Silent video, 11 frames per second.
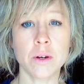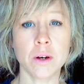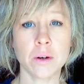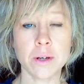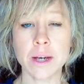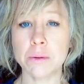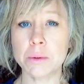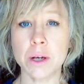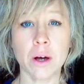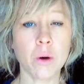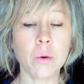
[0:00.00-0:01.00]
Okay, we
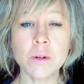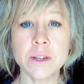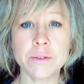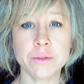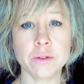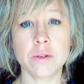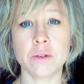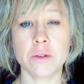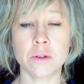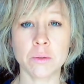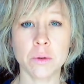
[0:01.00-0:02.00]
are all different.
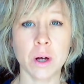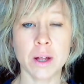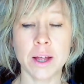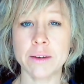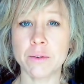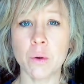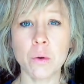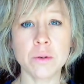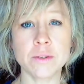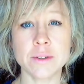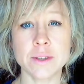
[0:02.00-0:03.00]
We have all
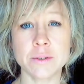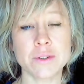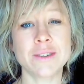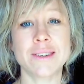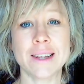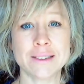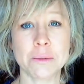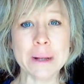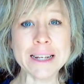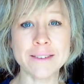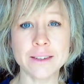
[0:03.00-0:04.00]
different
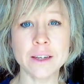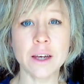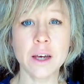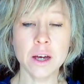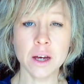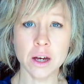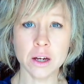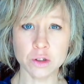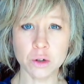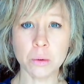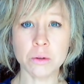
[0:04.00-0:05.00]
sensibility
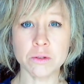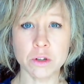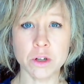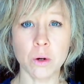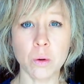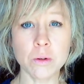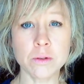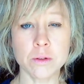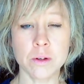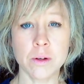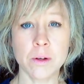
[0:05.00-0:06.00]
towards the cold.
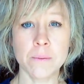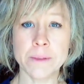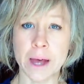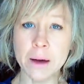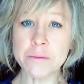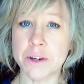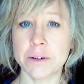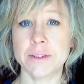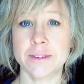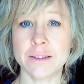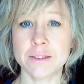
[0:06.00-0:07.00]
I'm very
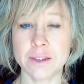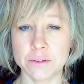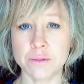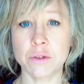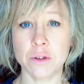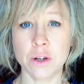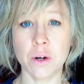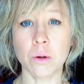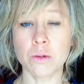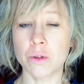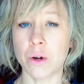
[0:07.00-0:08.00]
sensitive to the
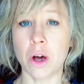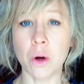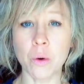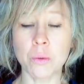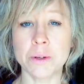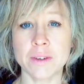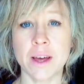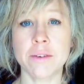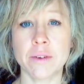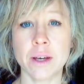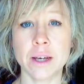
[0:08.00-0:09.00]
cold, so I always have
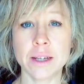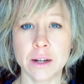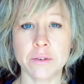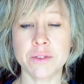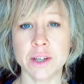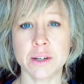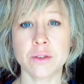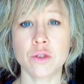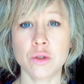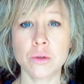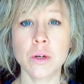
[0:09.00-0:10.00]
enough gear
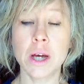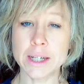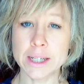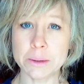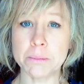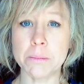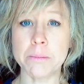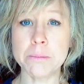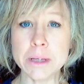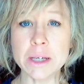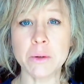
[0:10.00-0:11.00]
to keep
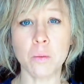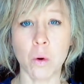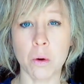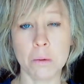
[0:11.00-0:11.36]
me warm.